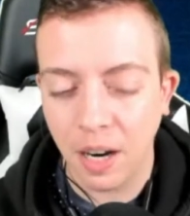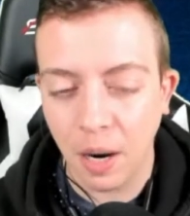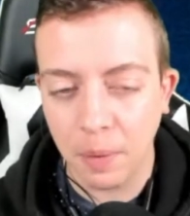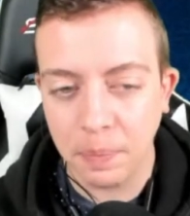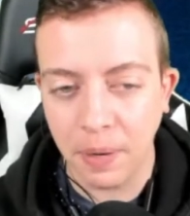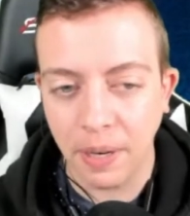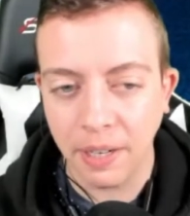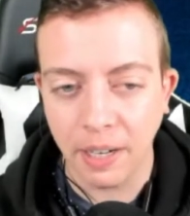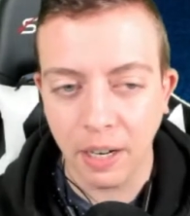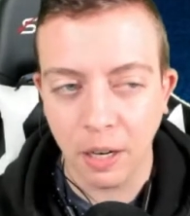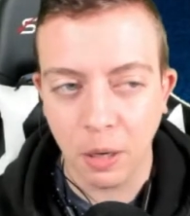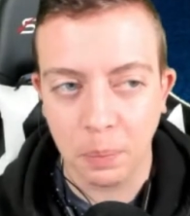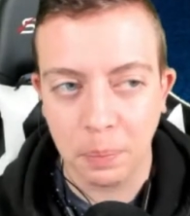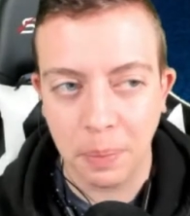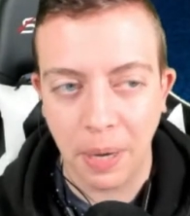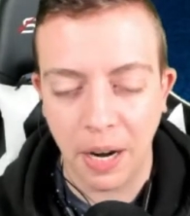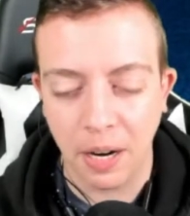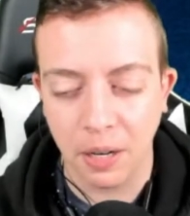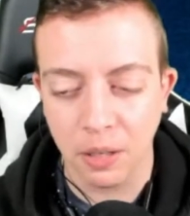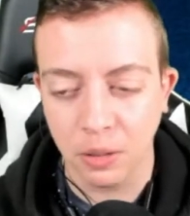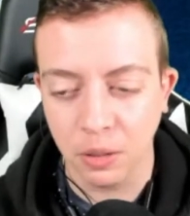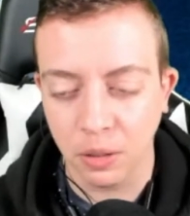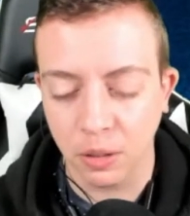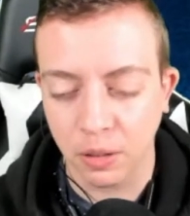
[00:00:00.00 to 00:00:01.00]
I might get a
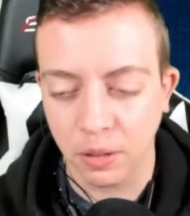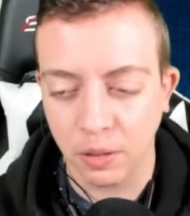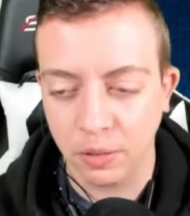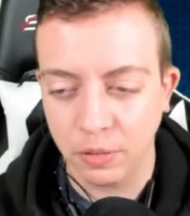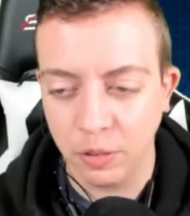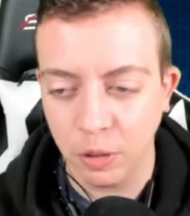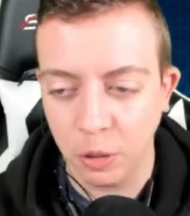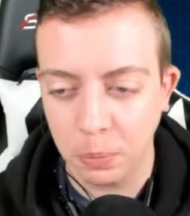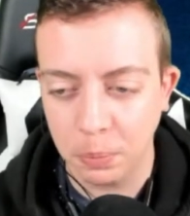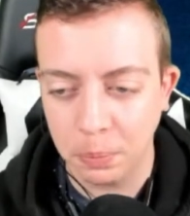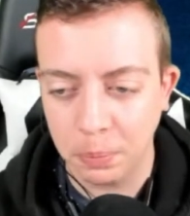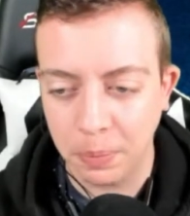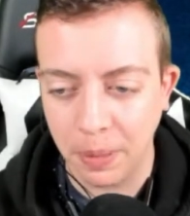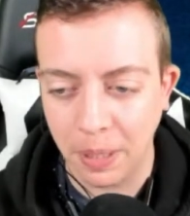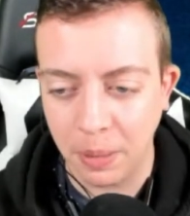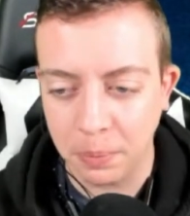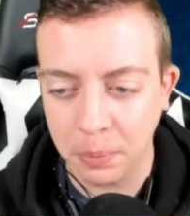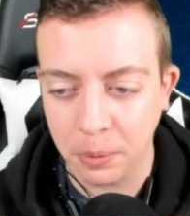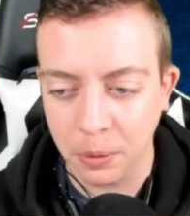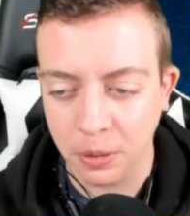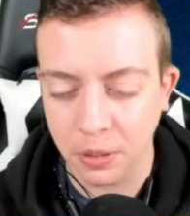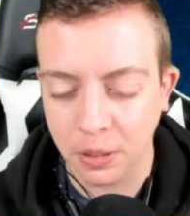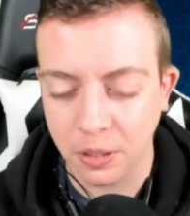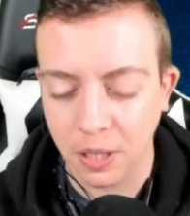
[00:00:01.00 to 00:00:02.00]
panel or a few
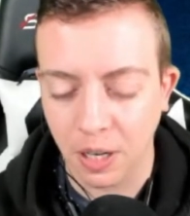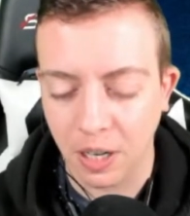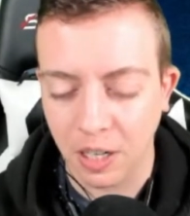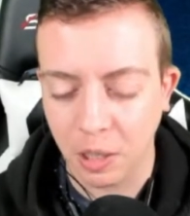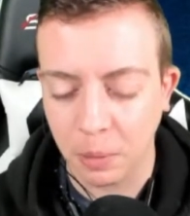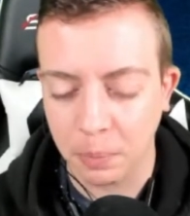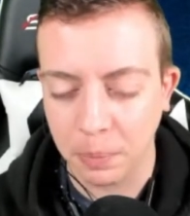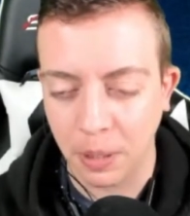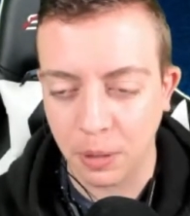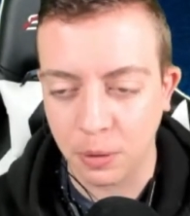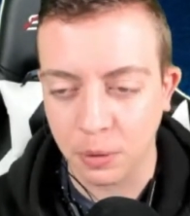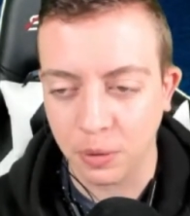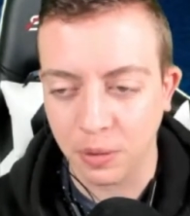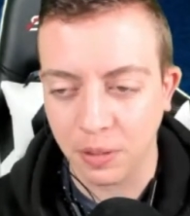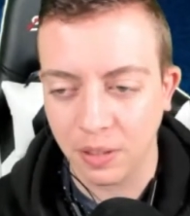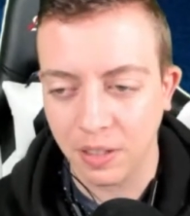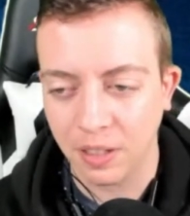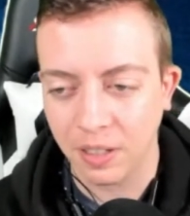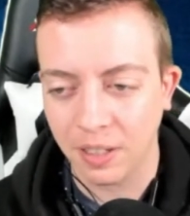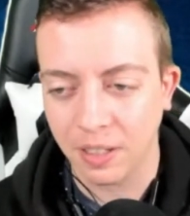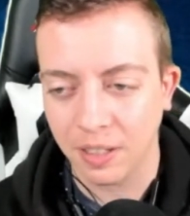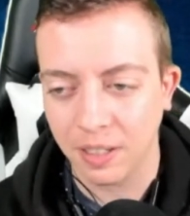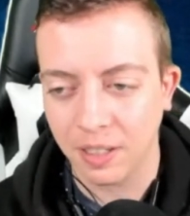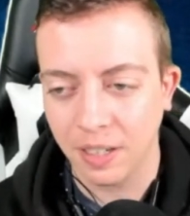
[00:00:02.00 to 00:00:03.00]
people to talk about
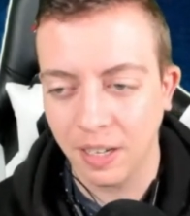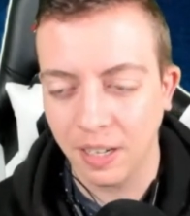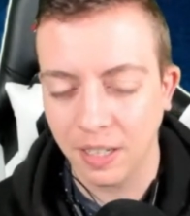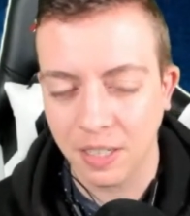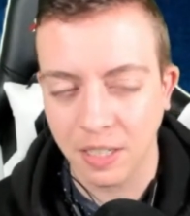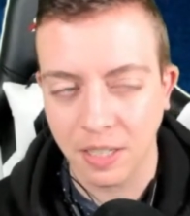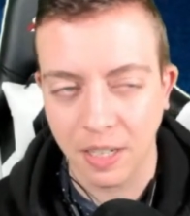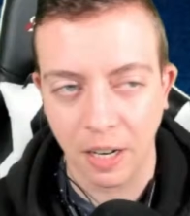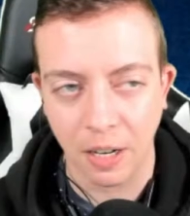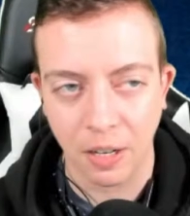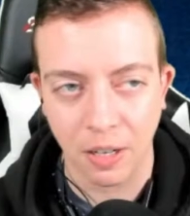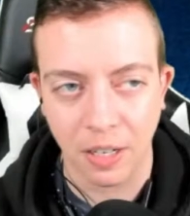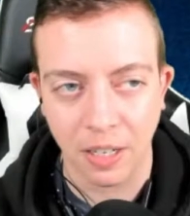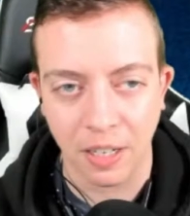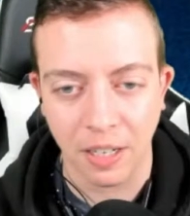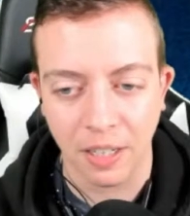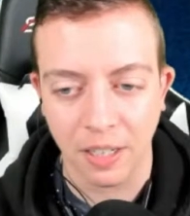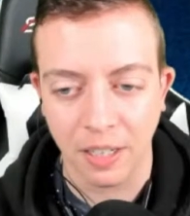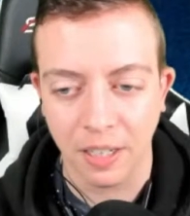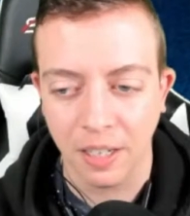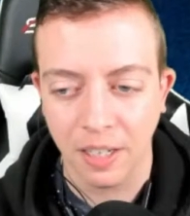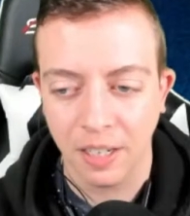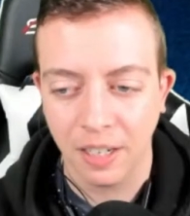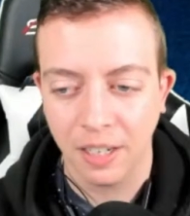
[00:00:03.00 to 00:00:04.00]
uh,
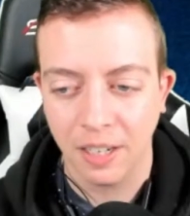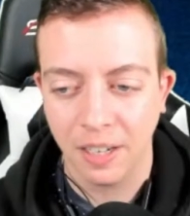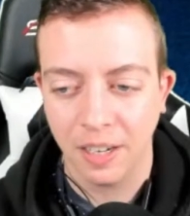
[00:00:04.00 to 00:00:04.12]
hysteria